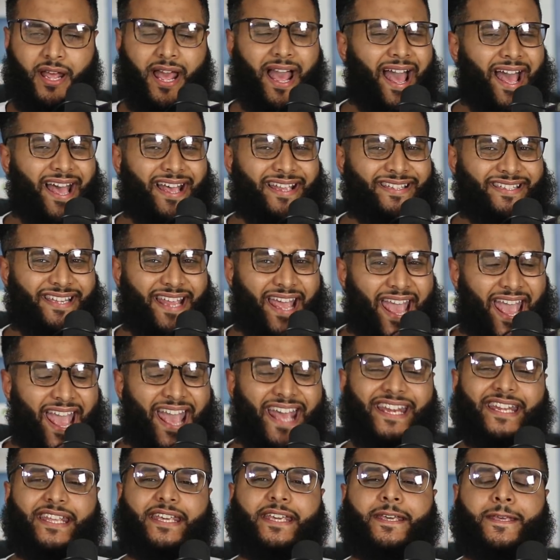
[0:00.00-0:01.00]
has
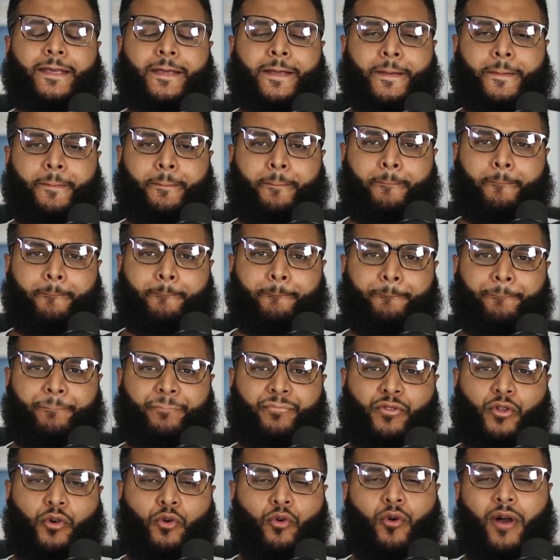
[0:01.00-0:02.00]
any
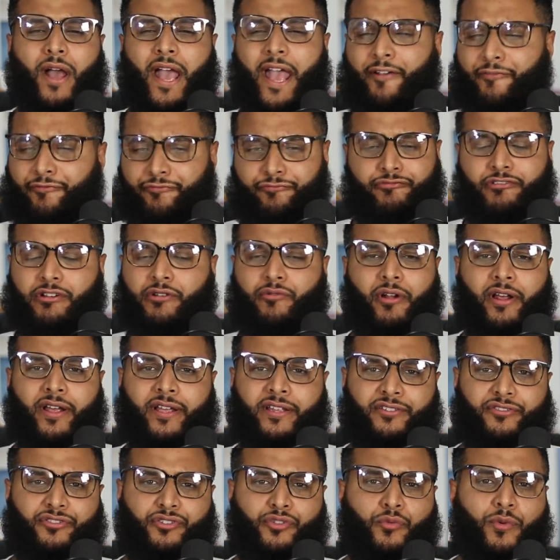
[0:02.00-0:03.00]
or every
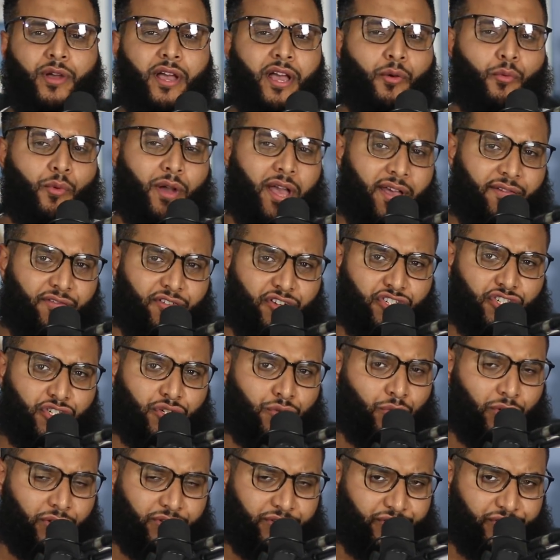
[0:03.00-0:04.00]
right to wear whatever
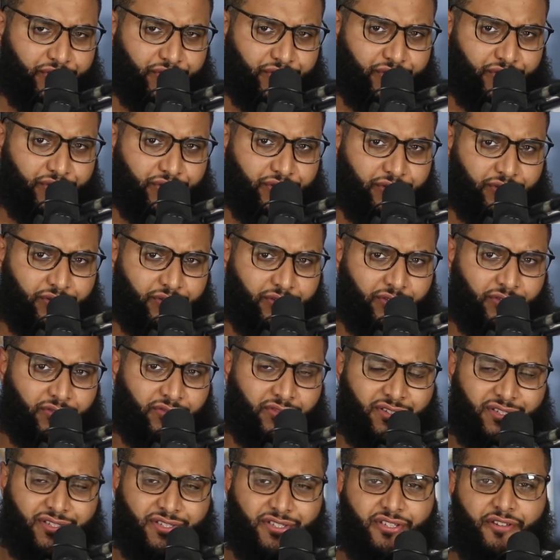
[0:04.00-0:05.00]
she wants.
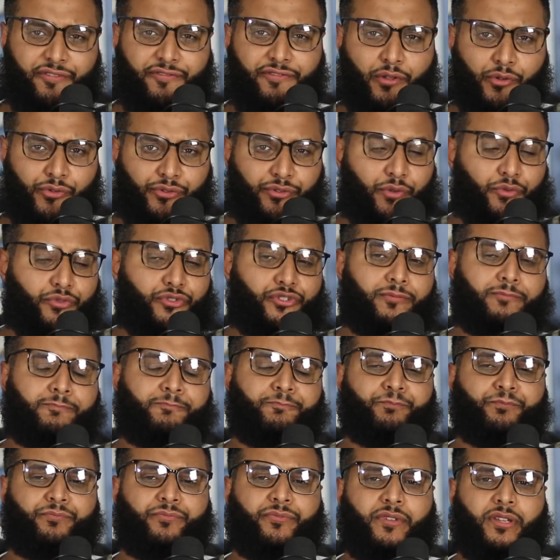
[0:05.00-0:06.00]
This is a false notion.
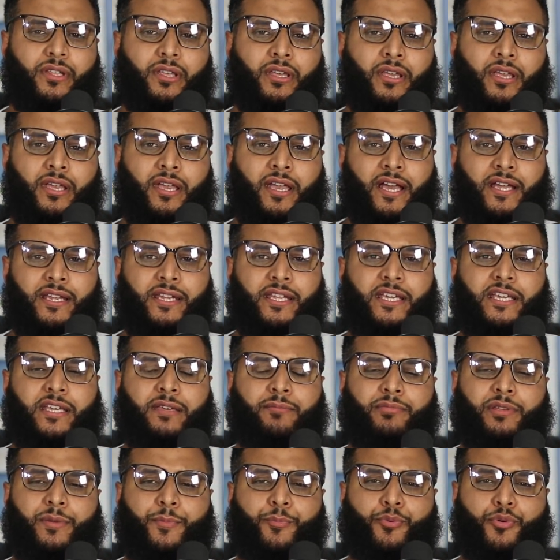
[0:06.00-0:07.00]
And it
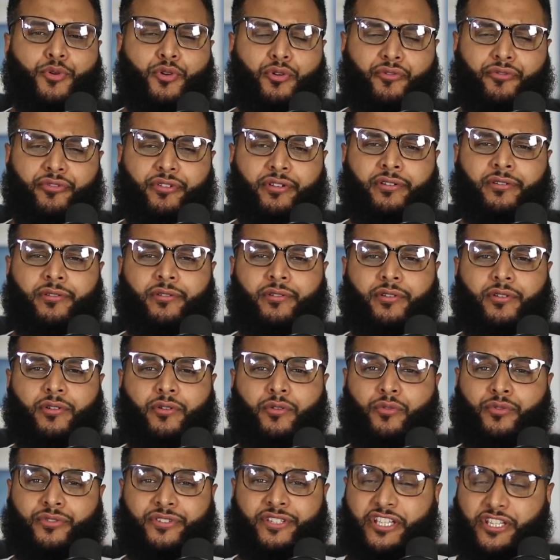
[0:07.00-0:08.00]
can be proven,
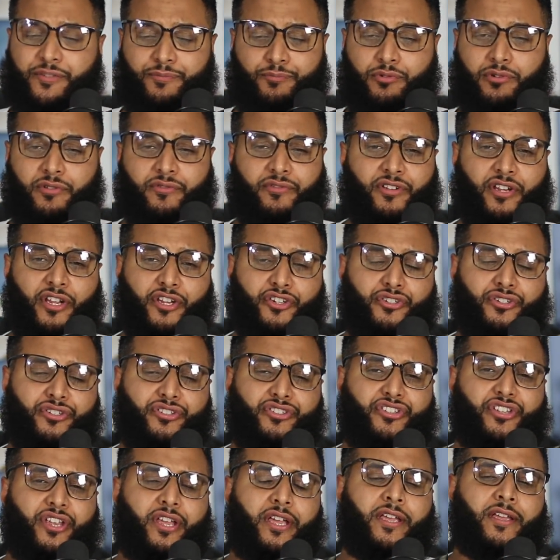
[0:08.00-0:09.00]
or disproven I
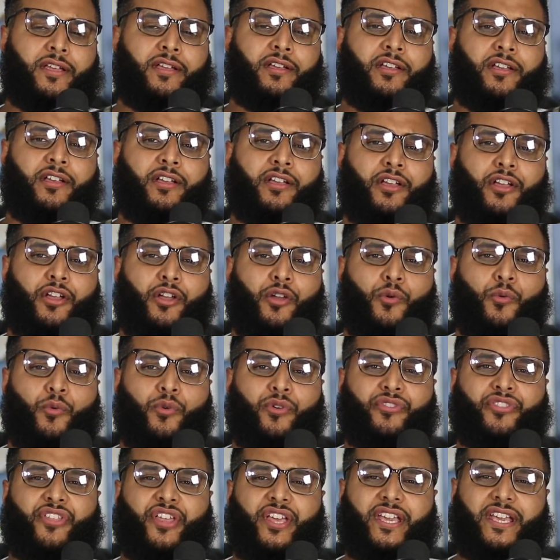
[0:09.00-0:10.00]
should say,
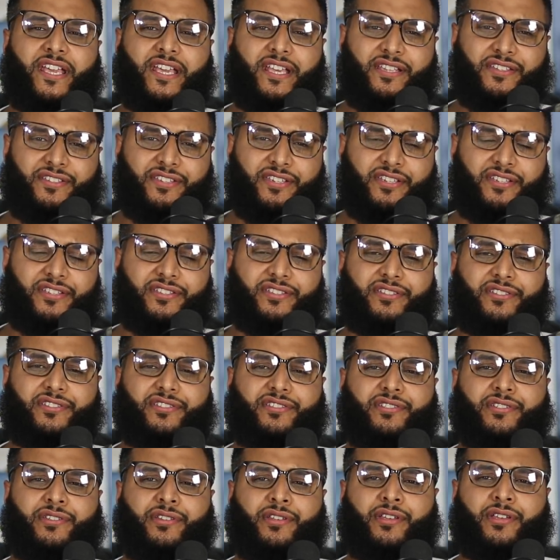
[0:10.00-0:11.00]
with the
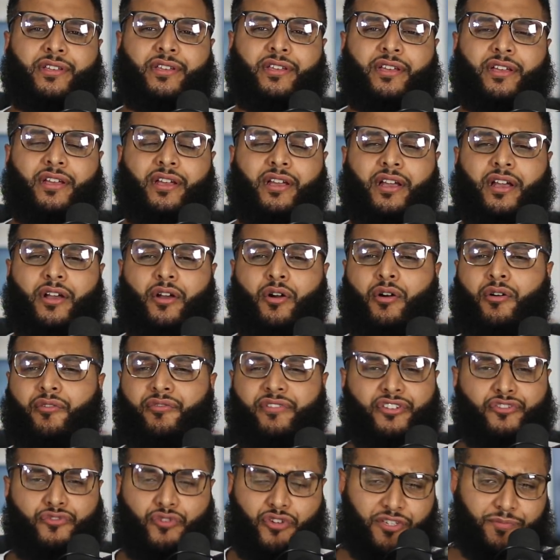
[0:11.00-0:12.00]
easiest
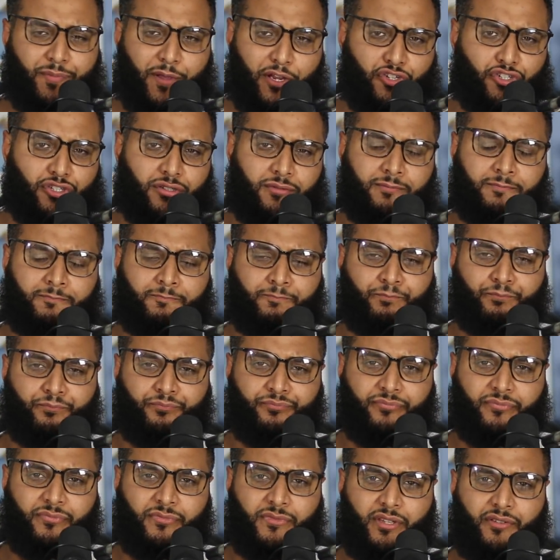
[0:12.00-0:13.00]
of introspection.
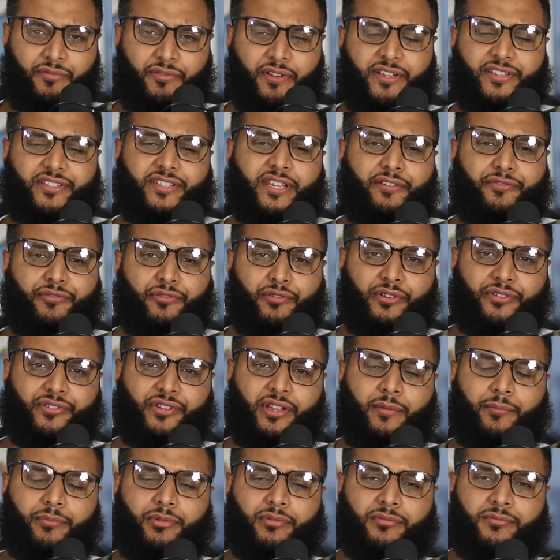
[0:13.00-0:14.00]
If I say, for
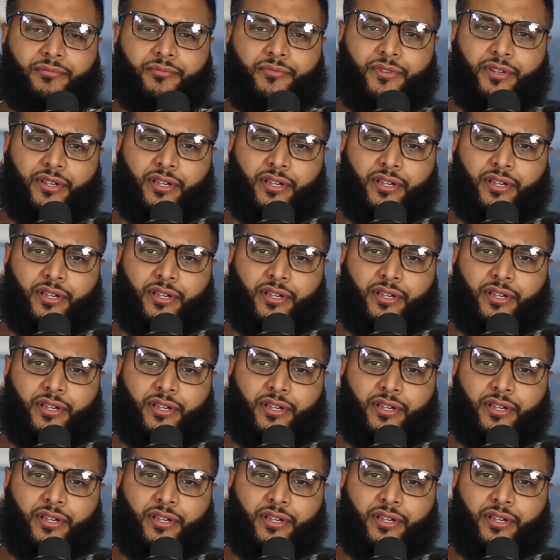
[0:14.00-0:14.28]
example,